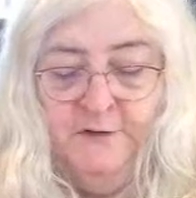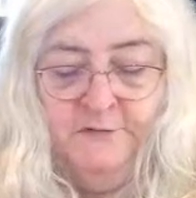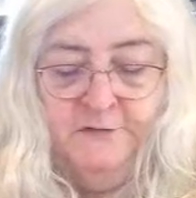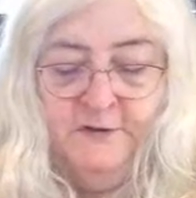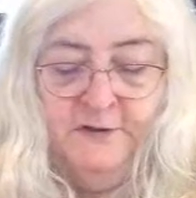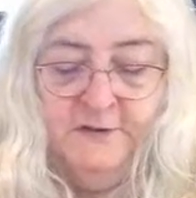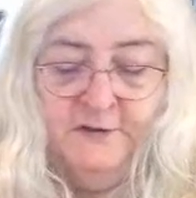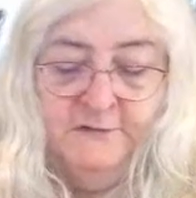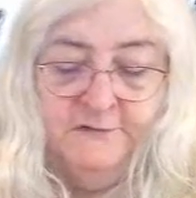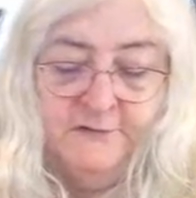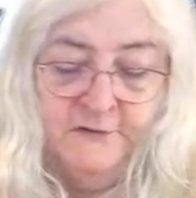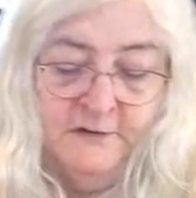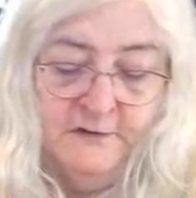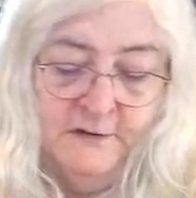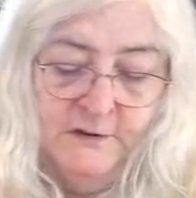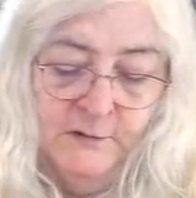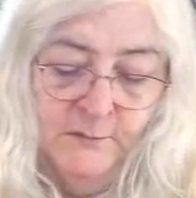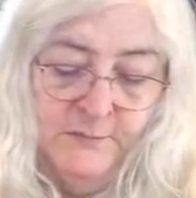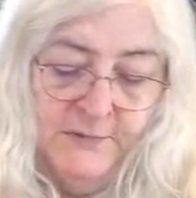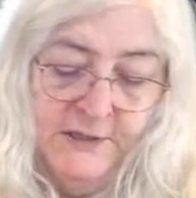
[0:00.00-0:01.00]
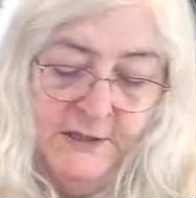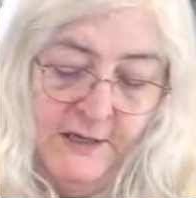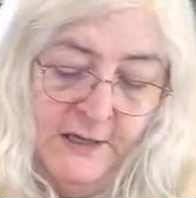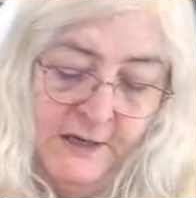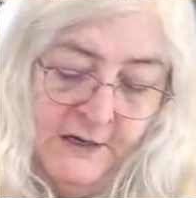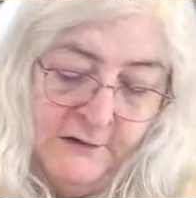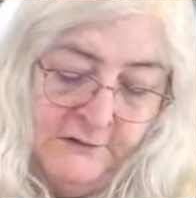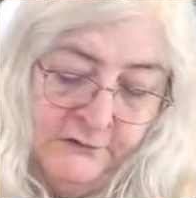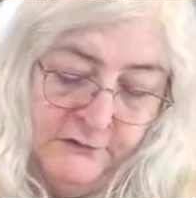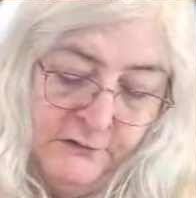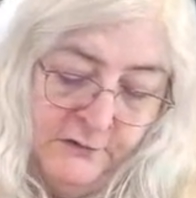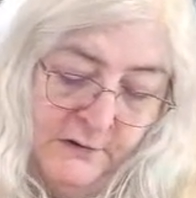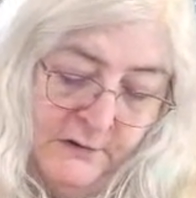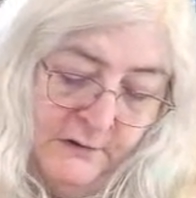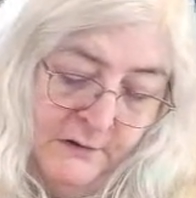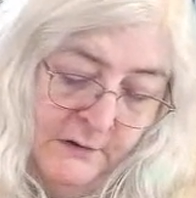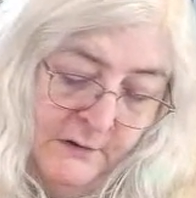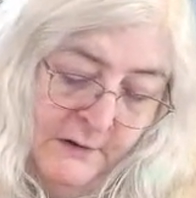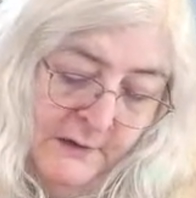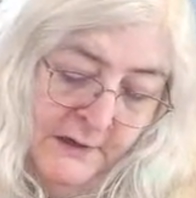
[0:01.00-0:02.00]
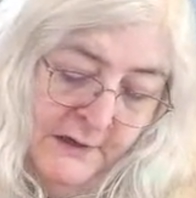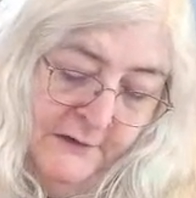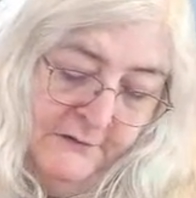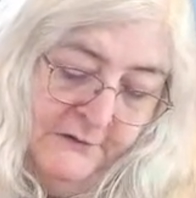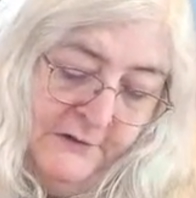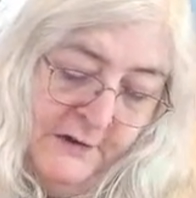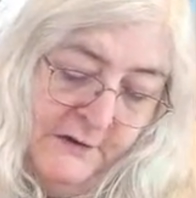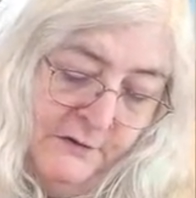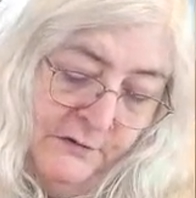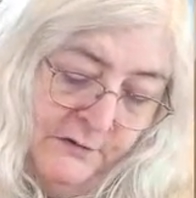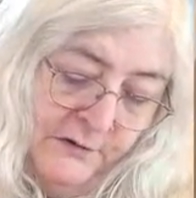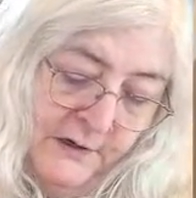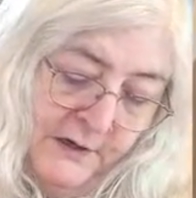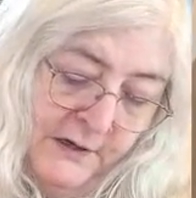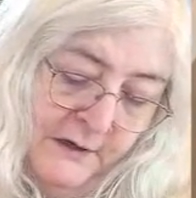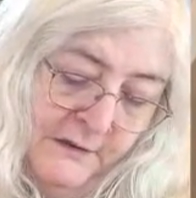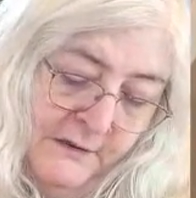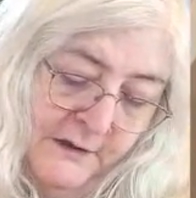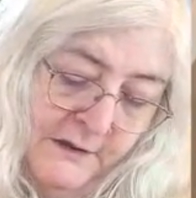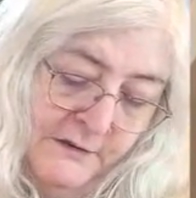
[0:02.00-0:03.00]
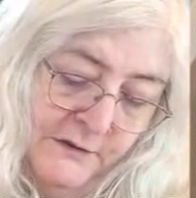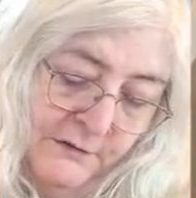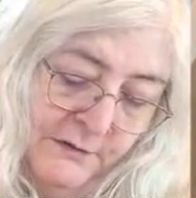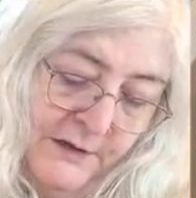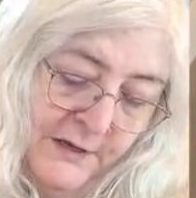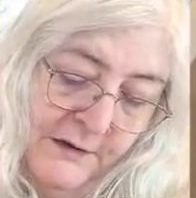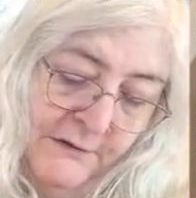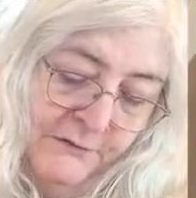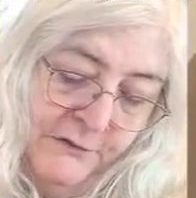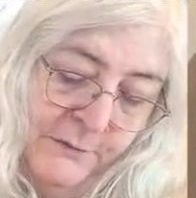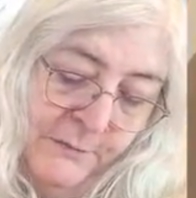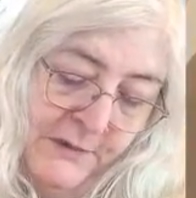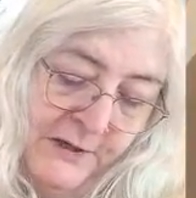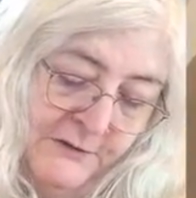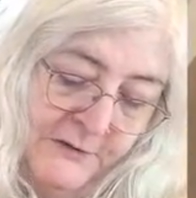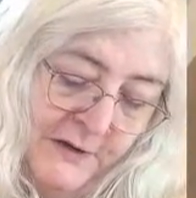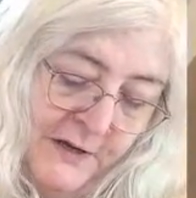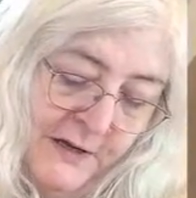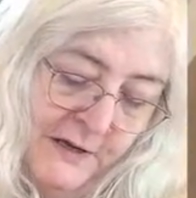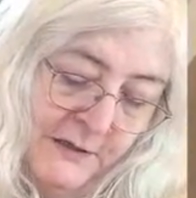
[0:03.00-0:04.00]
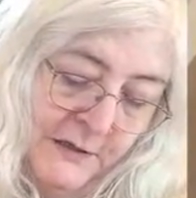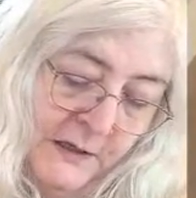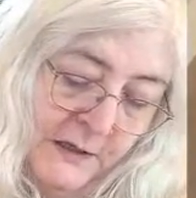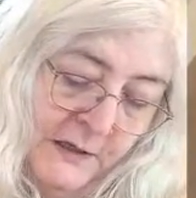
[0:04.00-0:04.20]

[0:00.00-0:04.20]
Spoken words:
this a little bit extra. It's underneath. They don't have to be tidy.